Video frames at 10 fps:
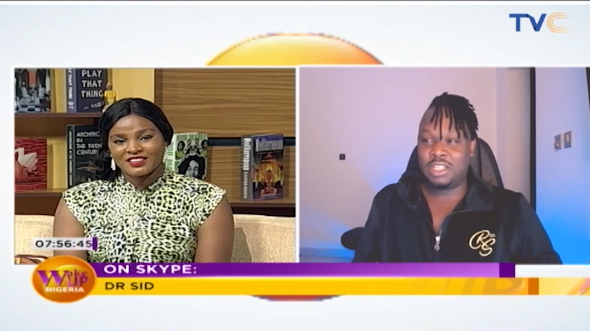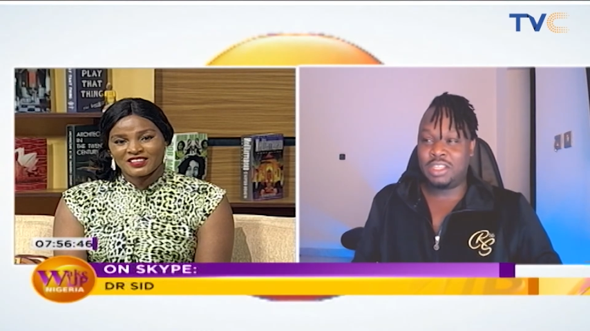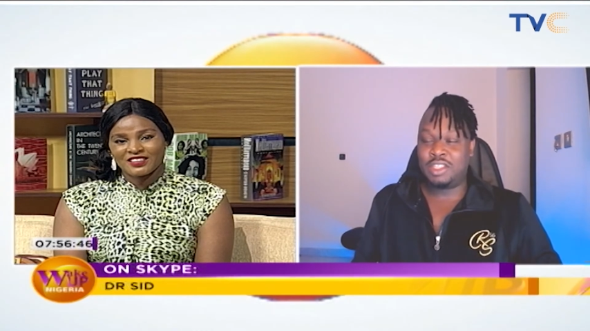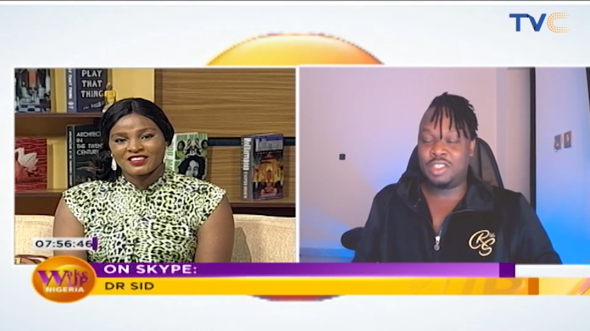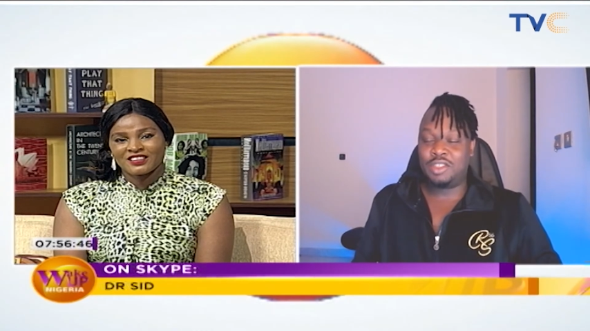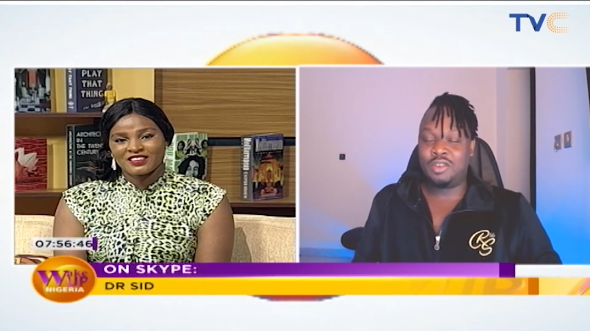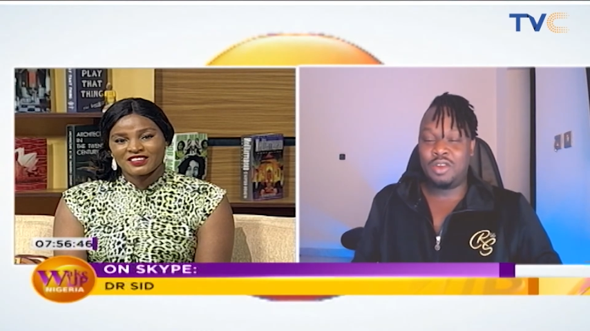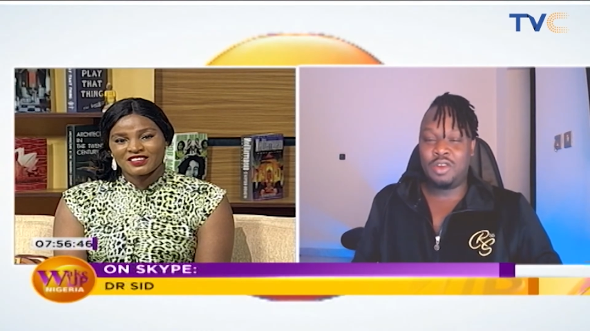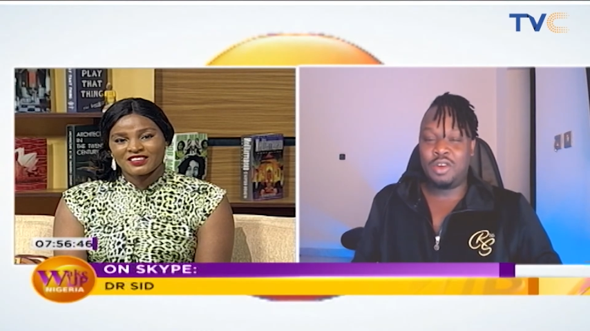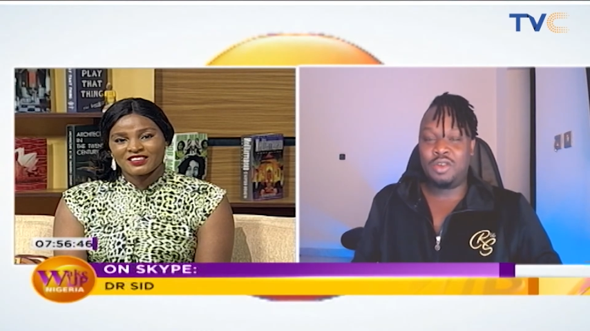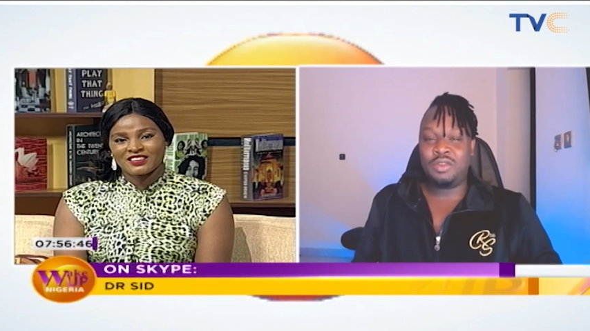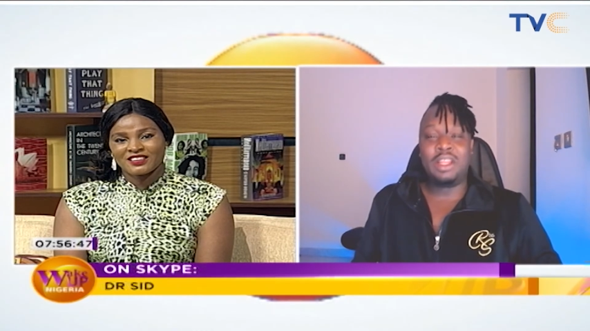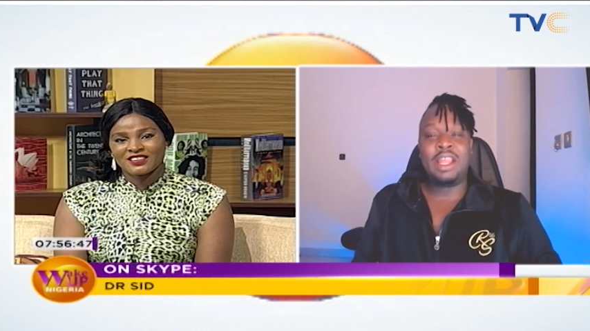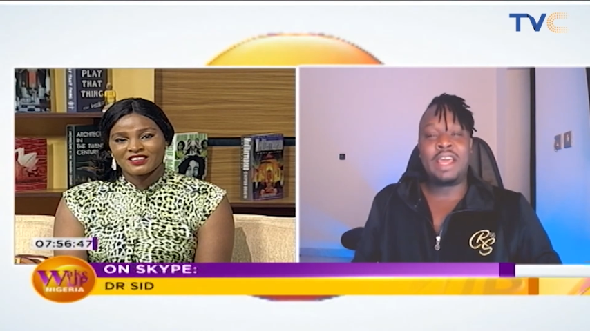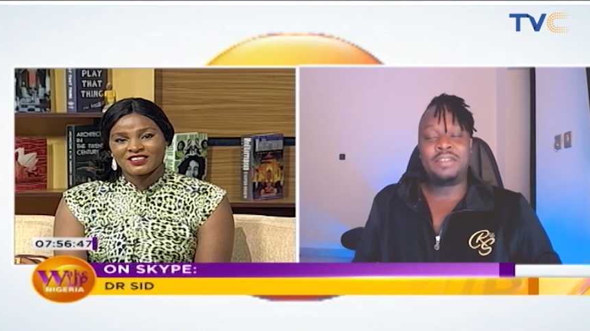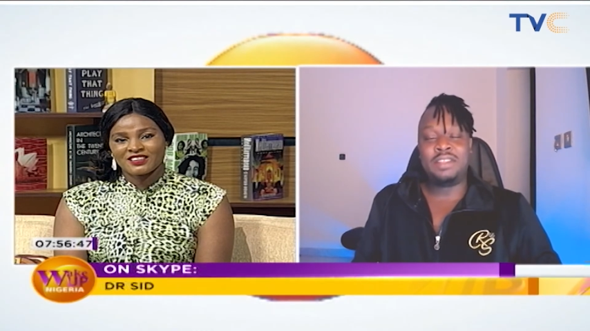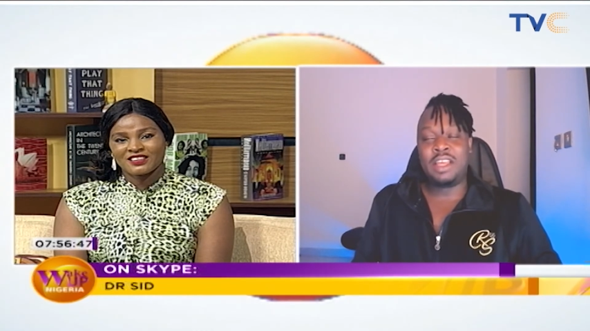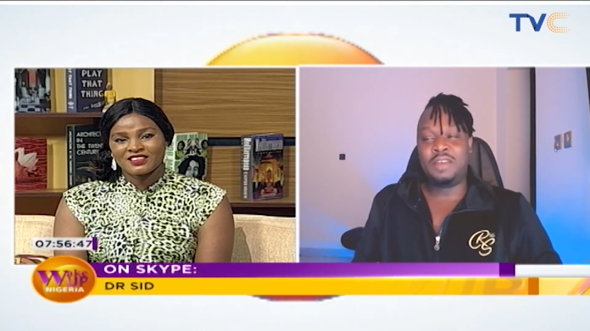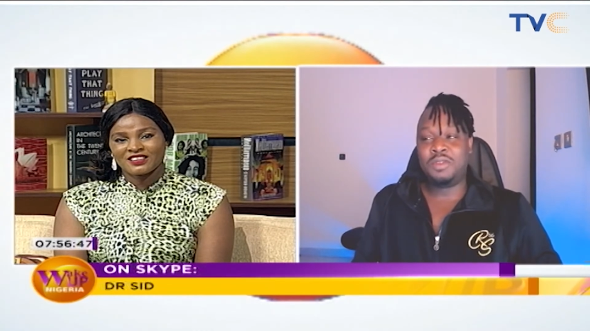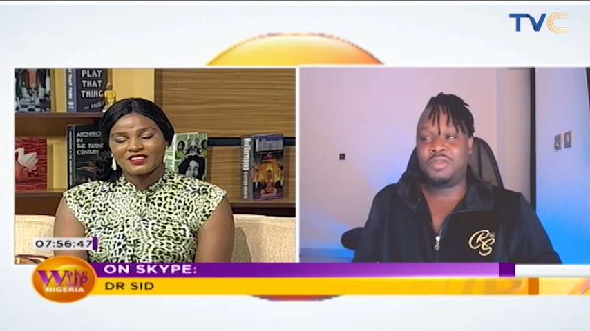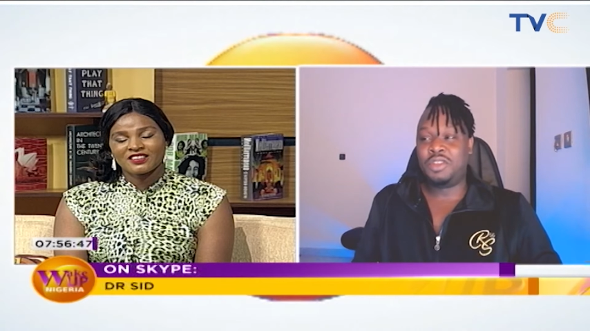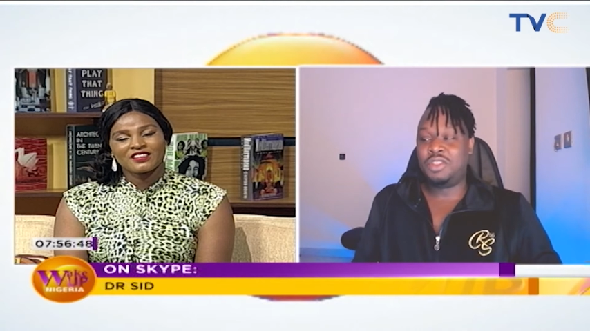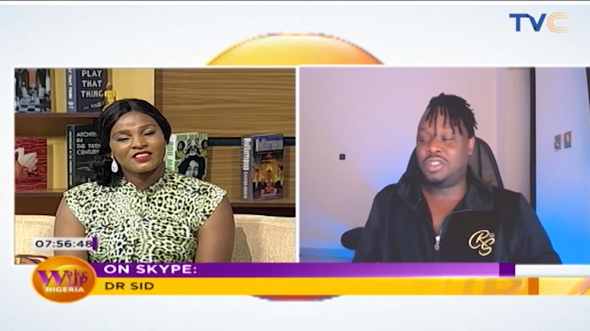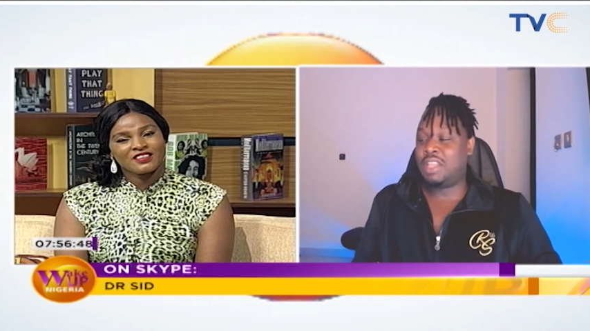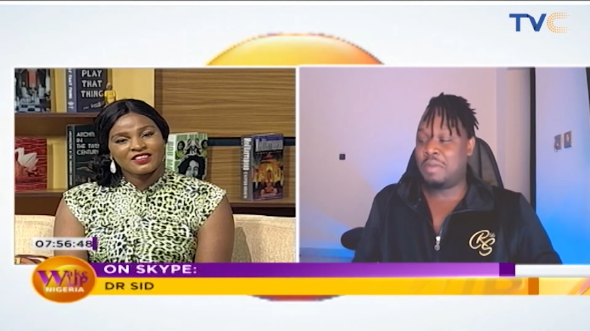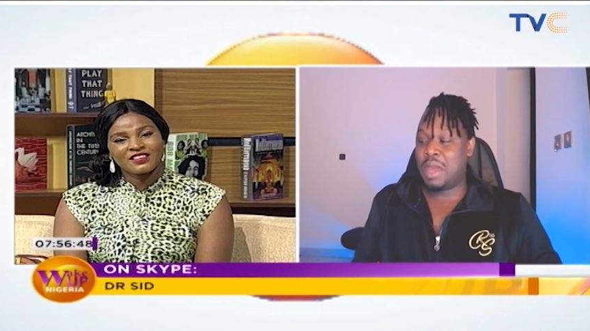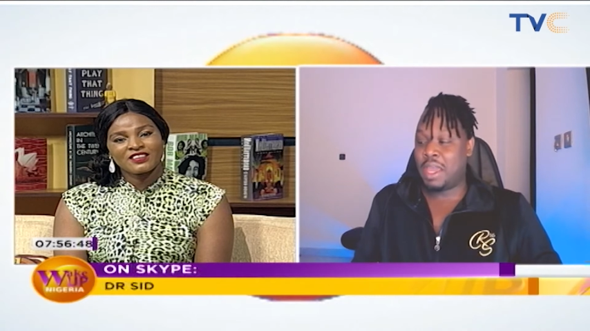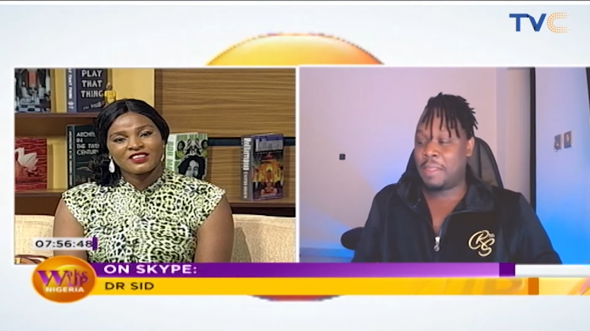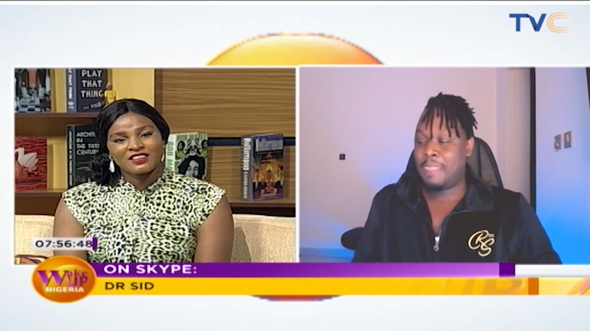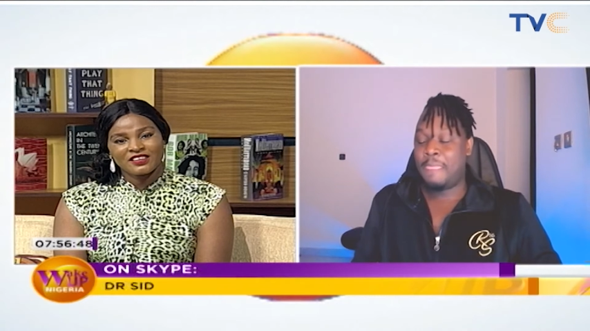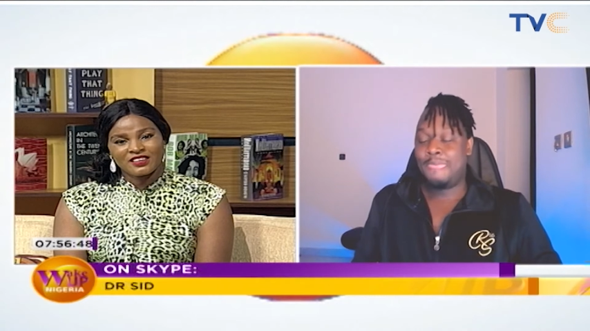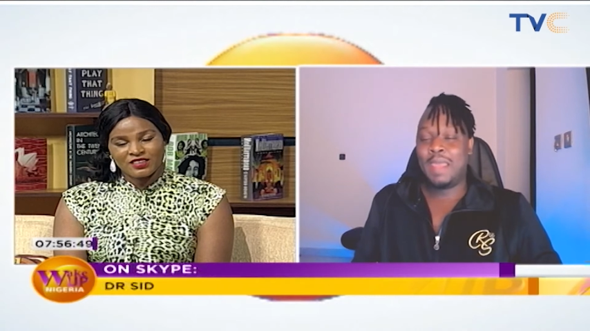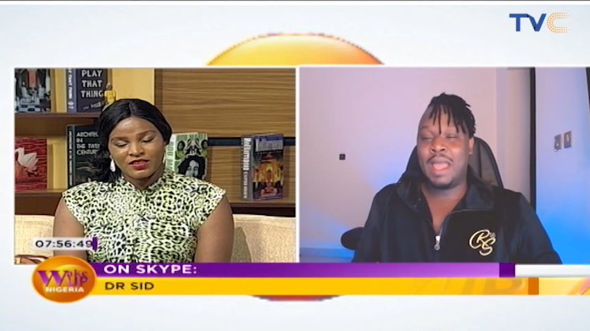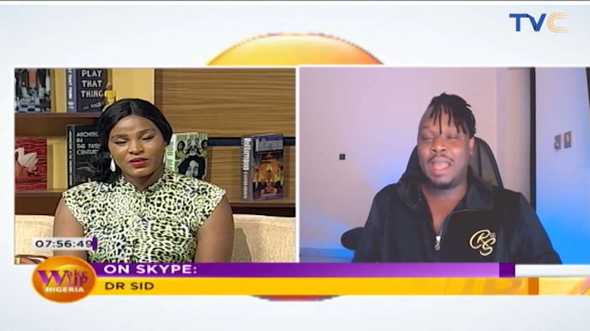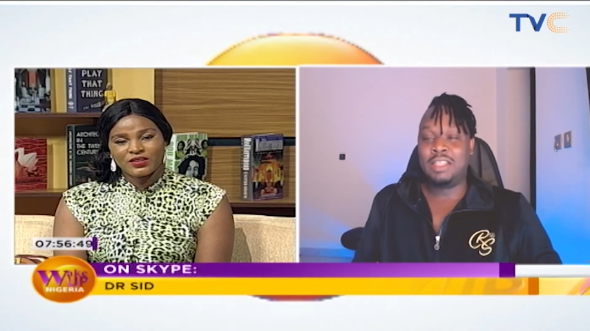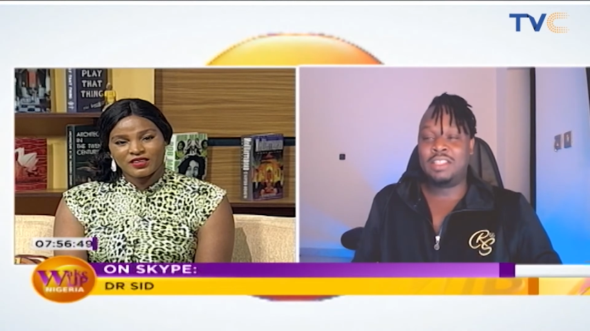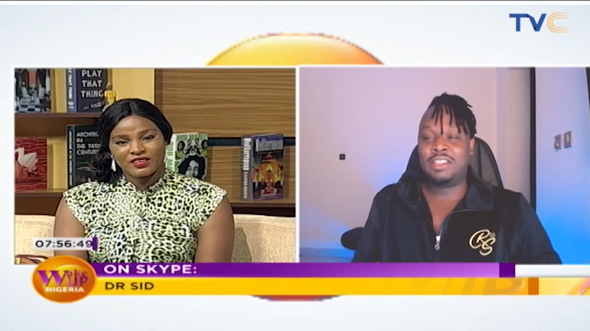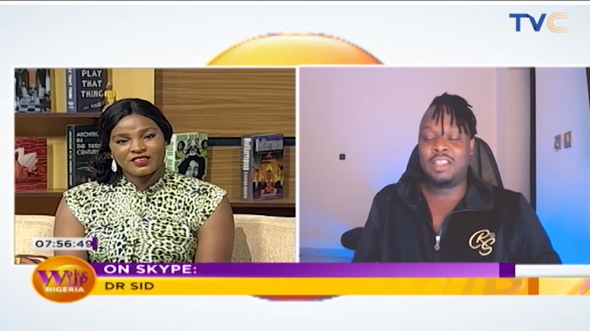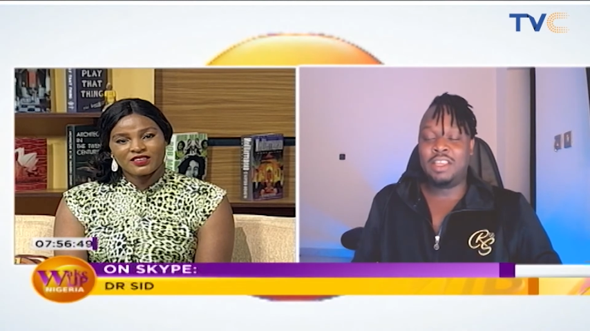Speaker 1: there's a song called "The Lifestyle," which features M.I, and it's okay.